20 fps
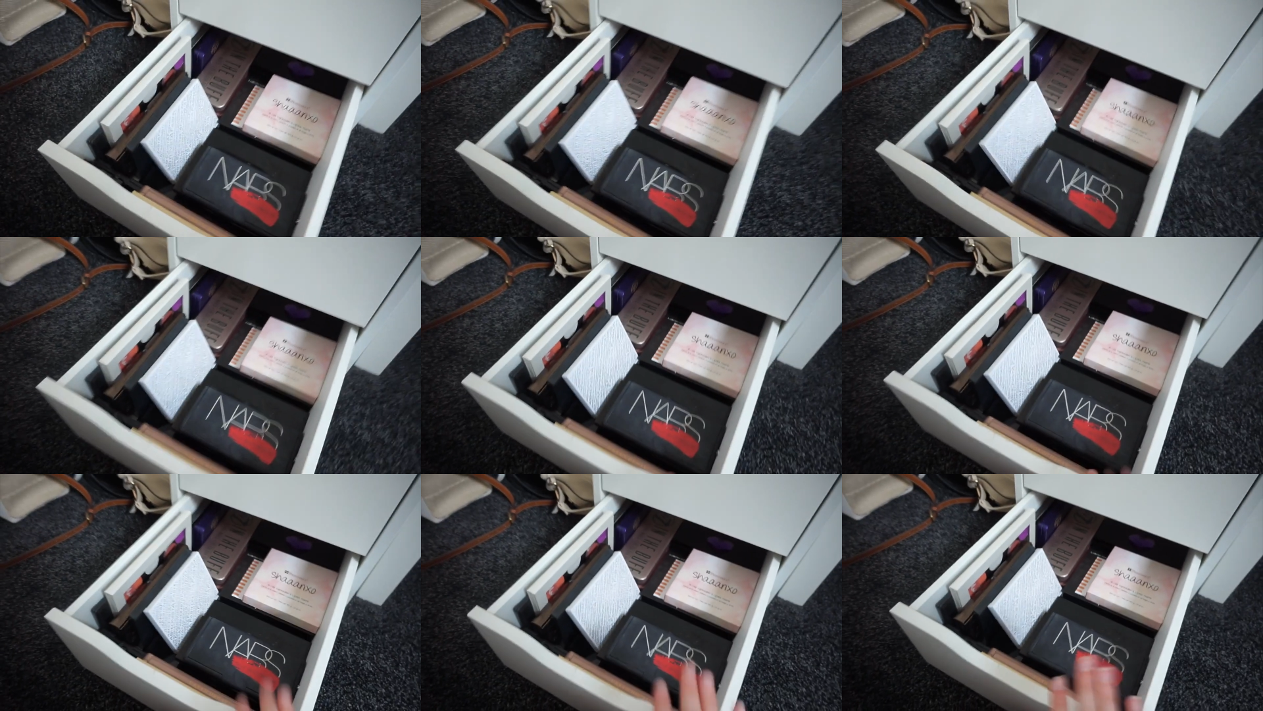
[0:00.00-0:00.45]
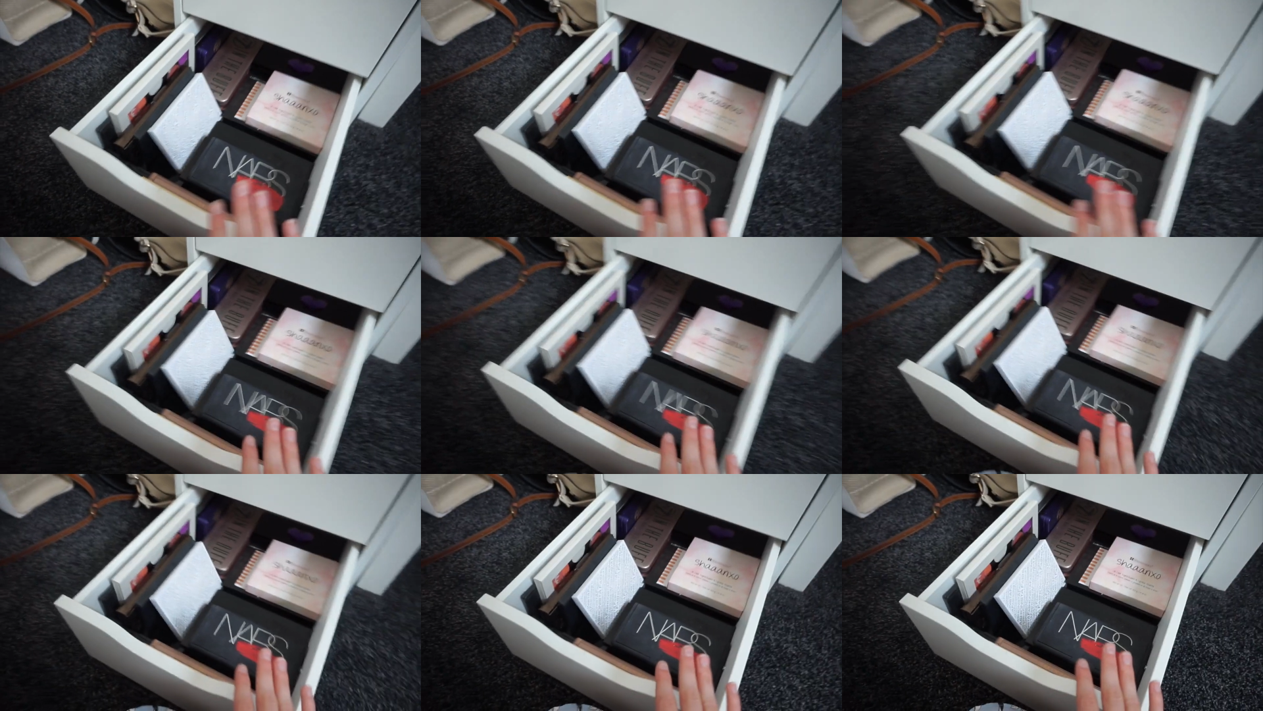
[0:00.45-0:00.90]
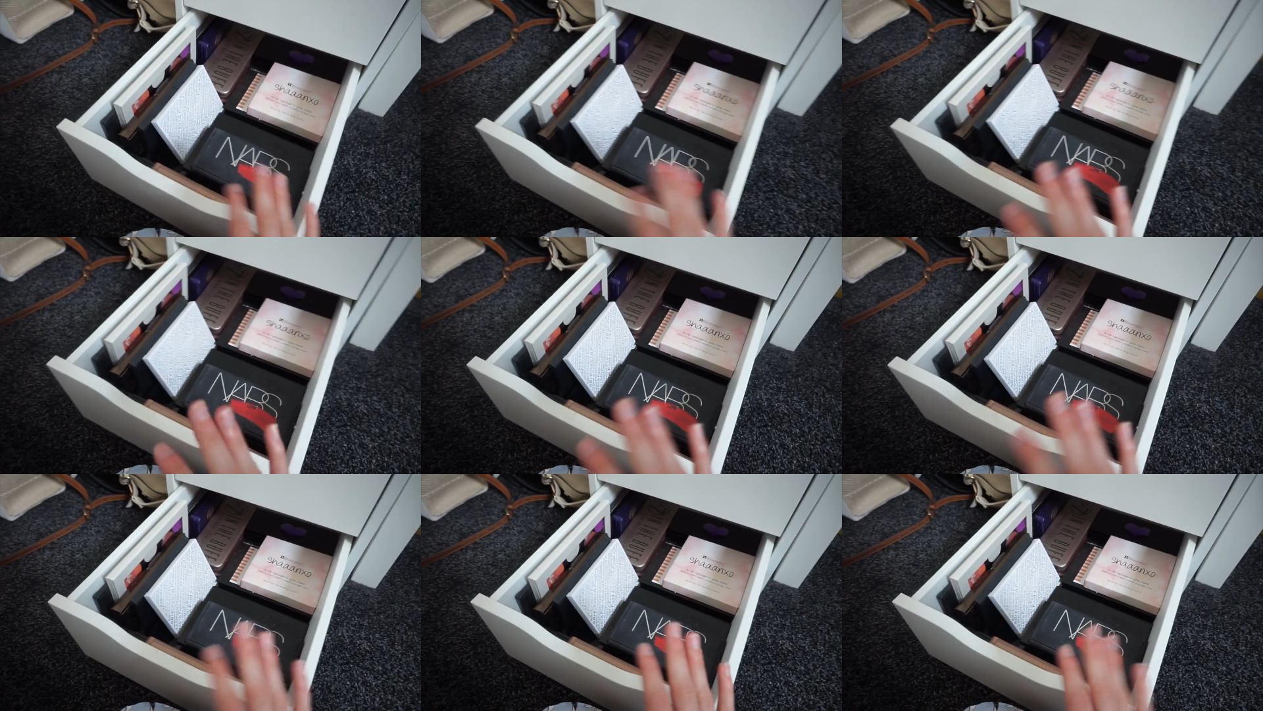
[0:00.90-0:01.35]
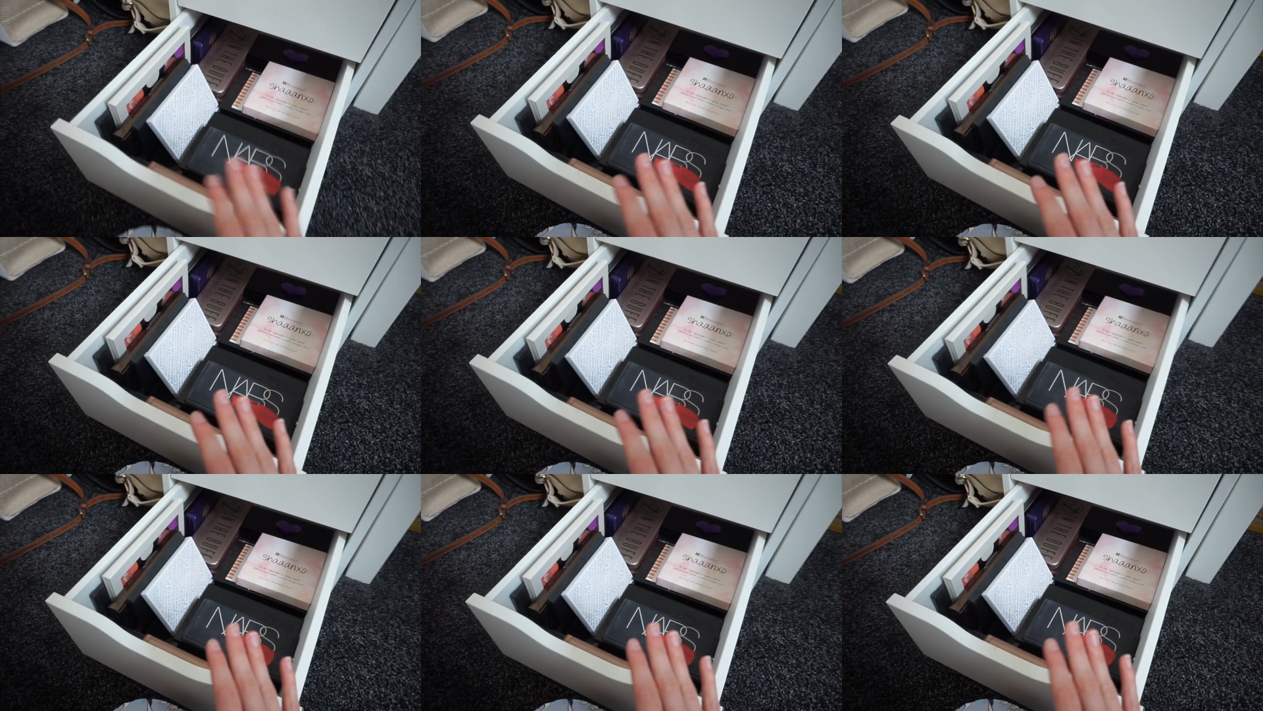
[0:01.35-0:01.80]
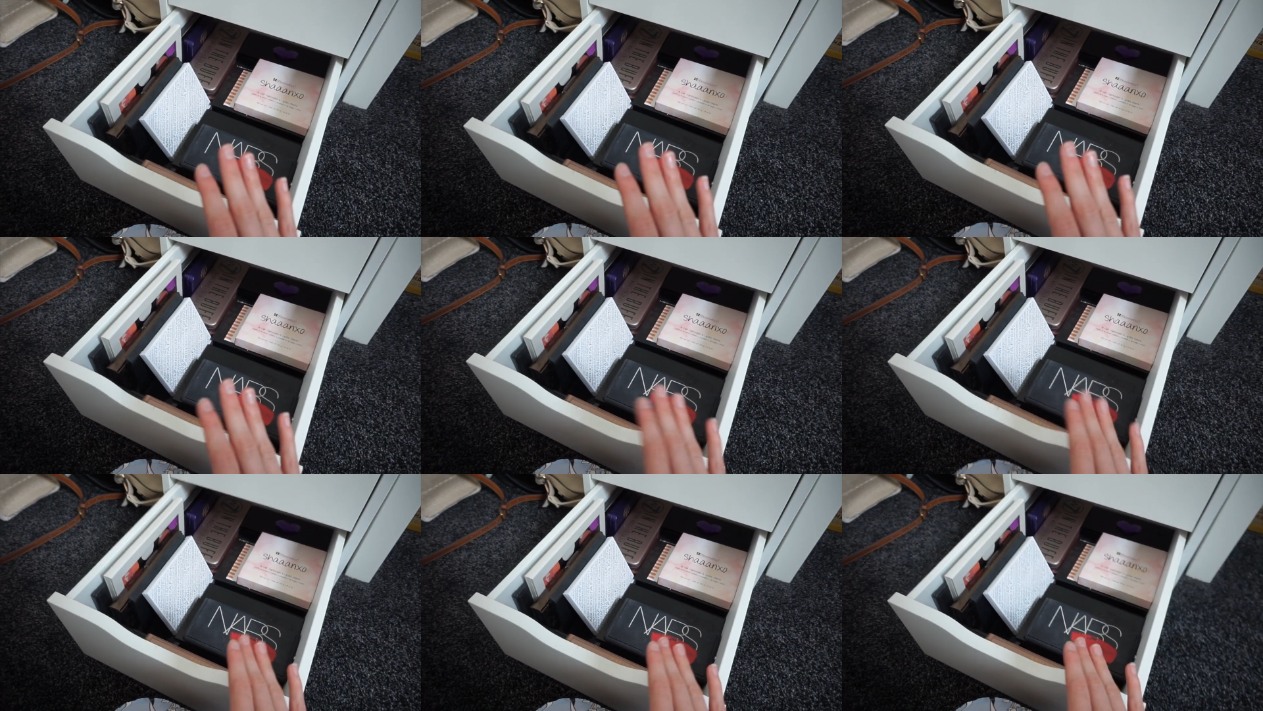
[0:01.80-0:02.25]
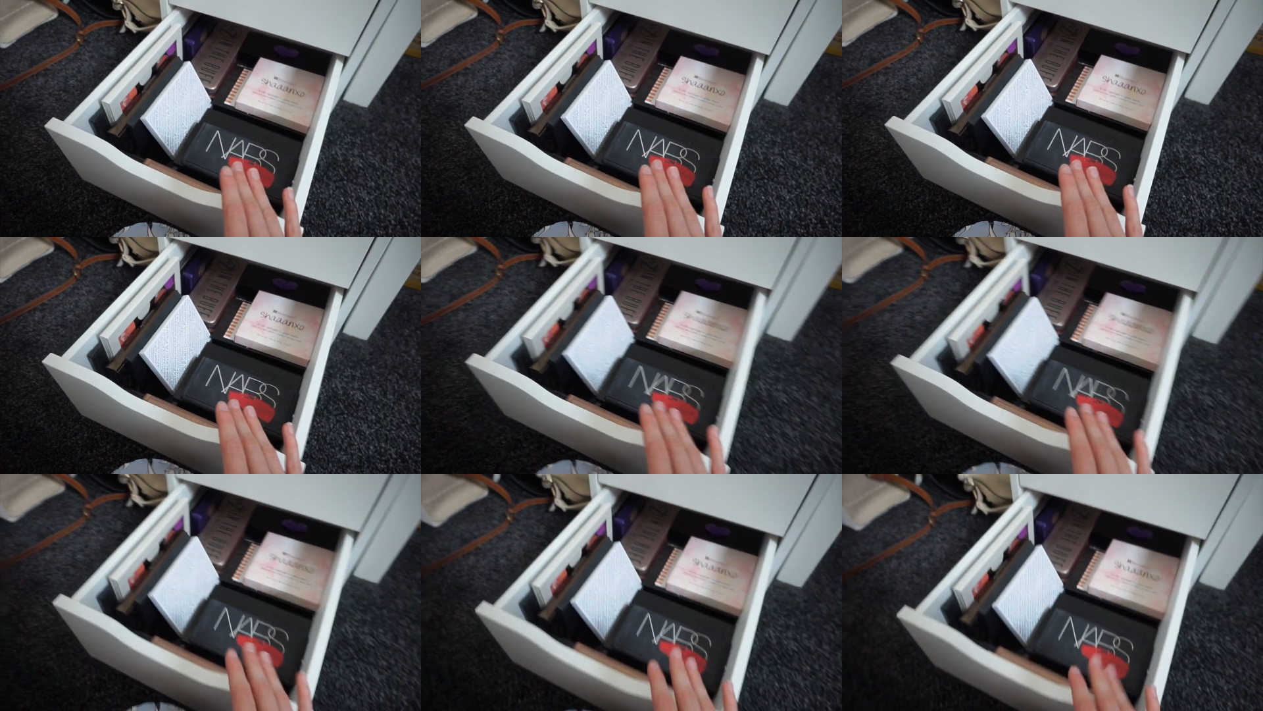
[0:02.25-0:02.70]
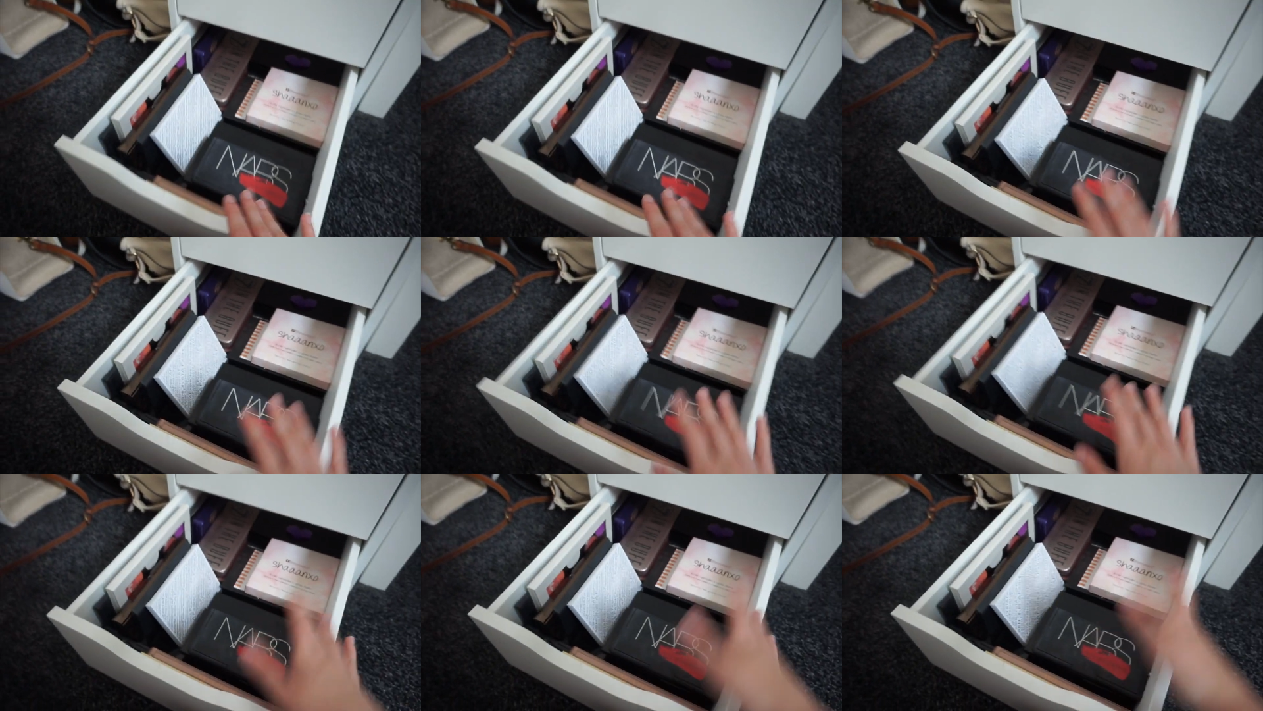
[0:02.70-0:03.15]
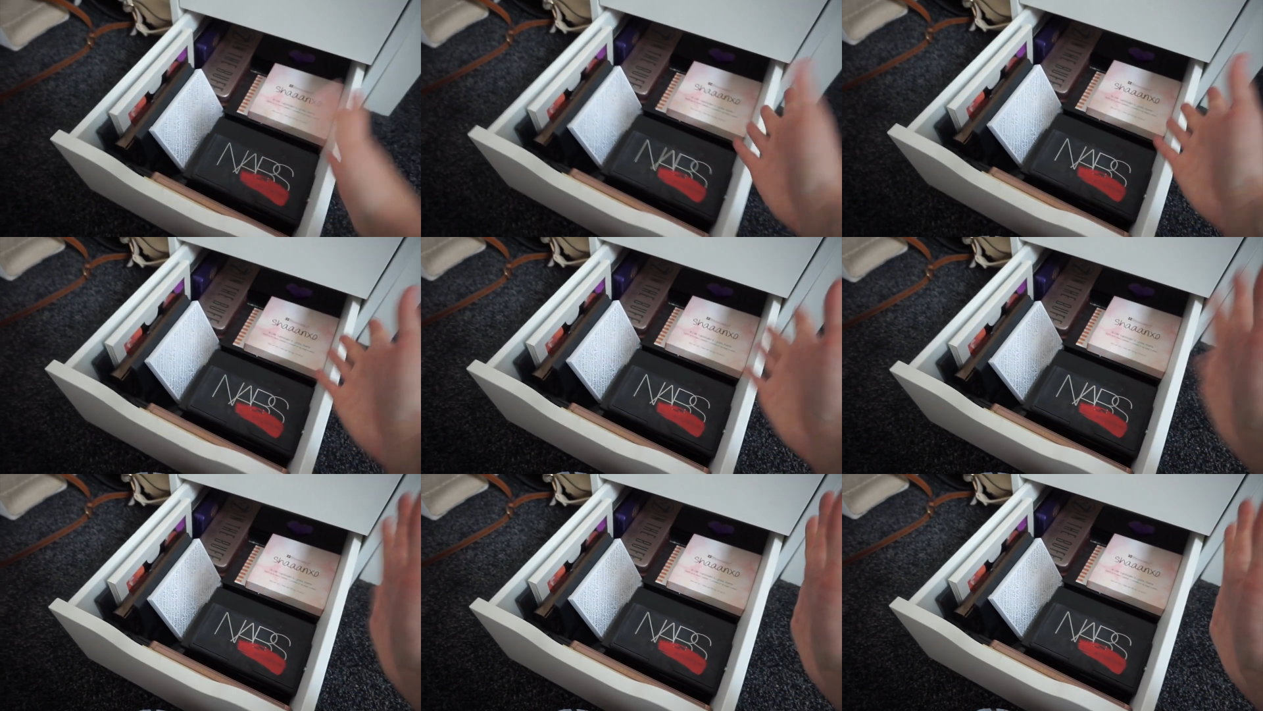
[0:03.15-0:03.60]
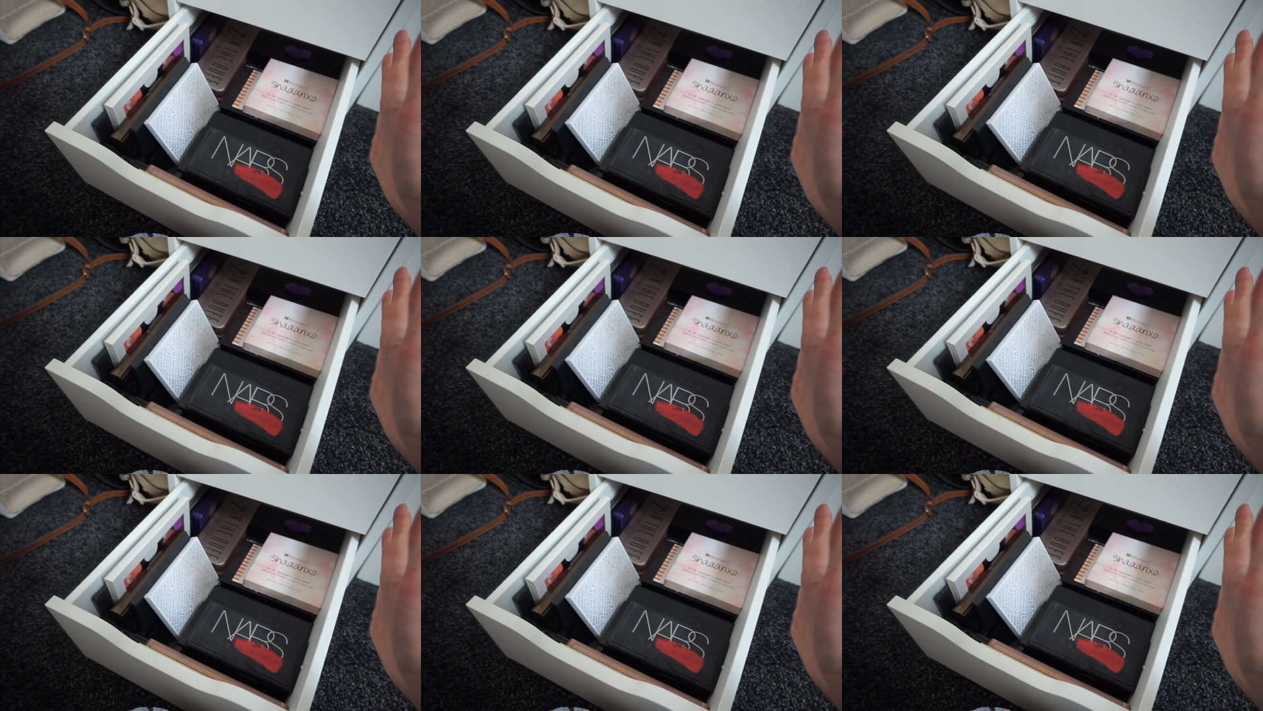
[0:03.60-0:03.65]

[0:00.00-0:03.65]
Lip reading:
No face is visible, so there are no lips to read.